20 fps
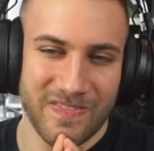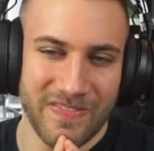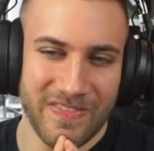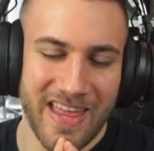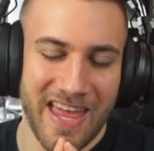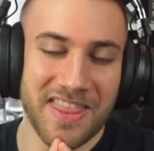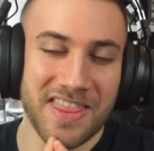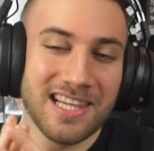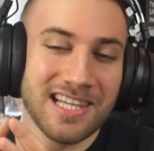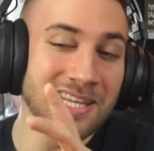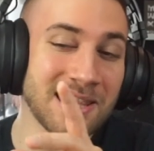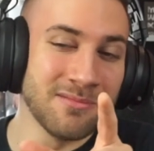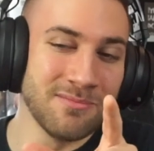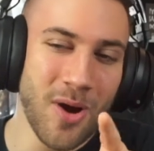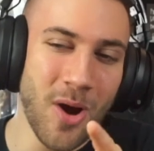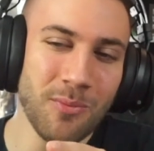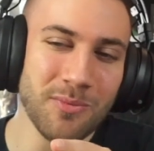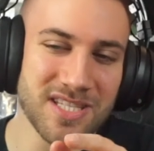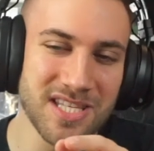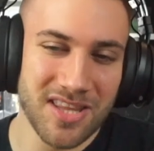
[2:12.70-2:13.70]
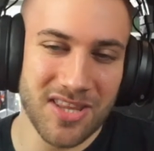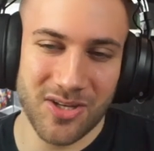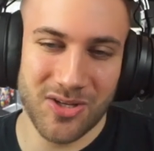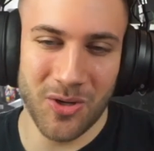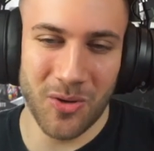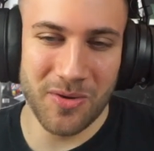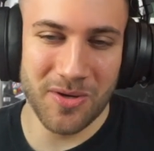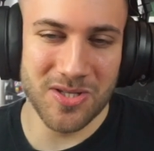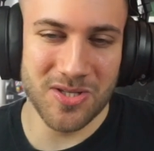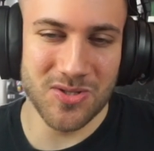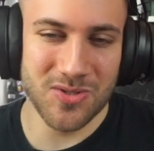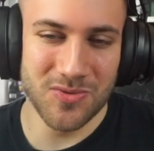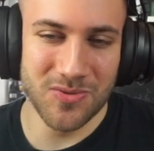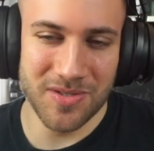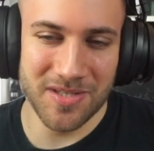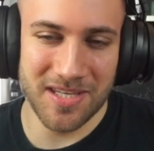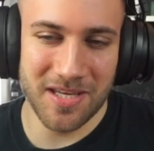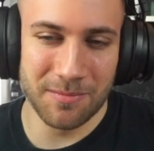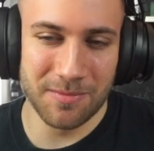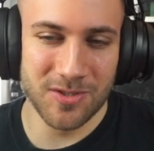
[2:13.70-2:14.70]
And the little moment of the courage too
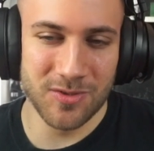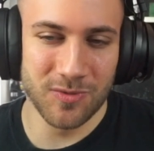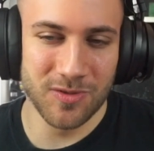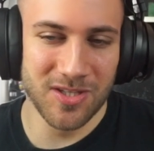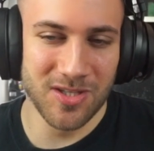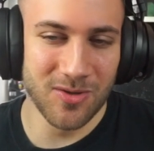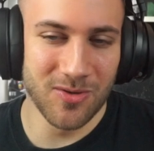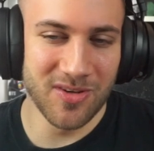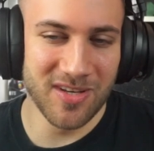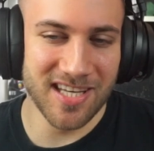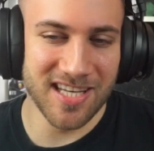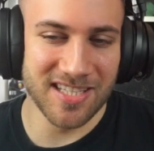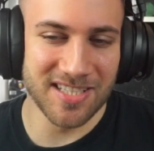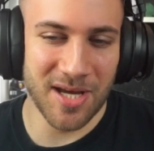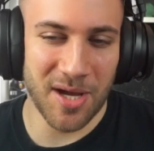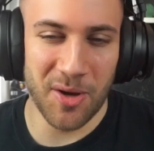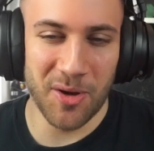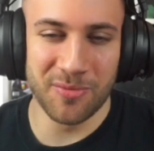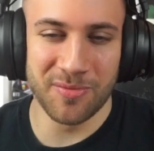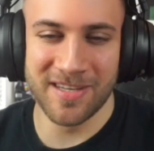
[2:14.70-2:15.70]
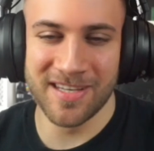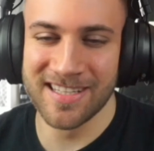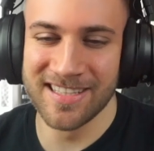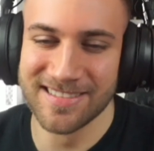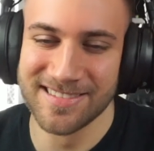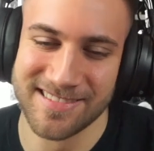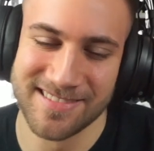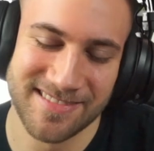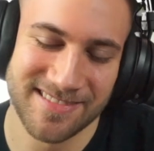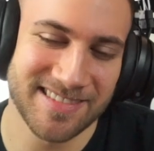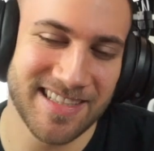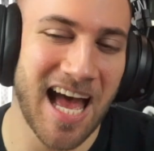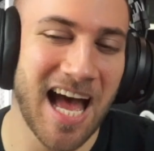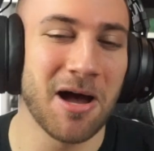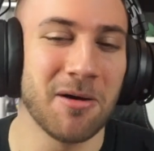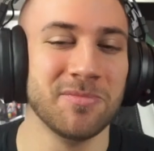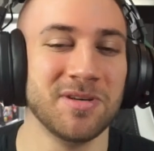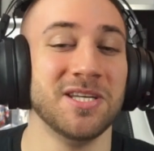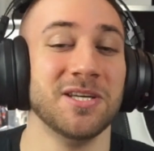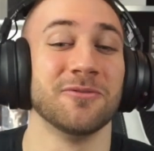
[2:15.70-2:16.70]
here between Yoongi and Hobi.
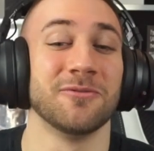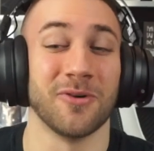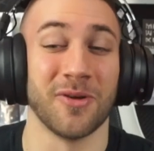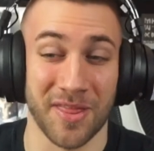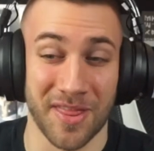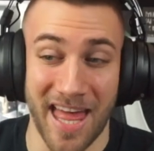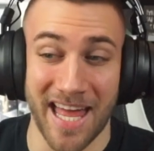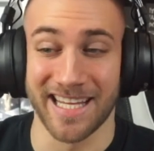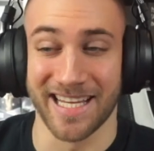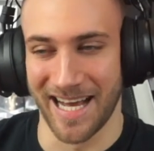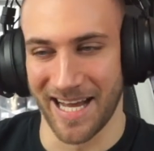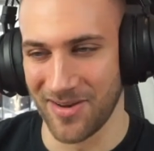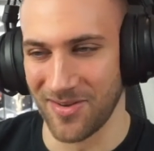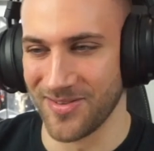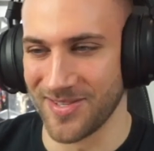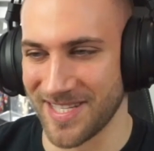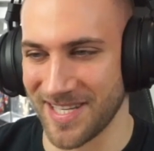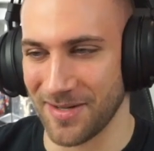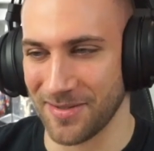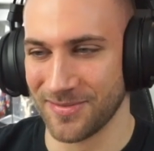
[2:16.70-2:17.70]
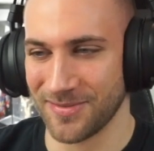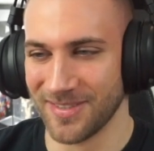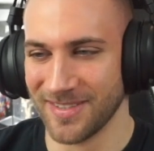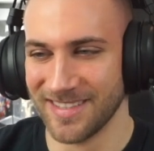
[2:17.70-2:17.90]
I'm here for that kind of stuff.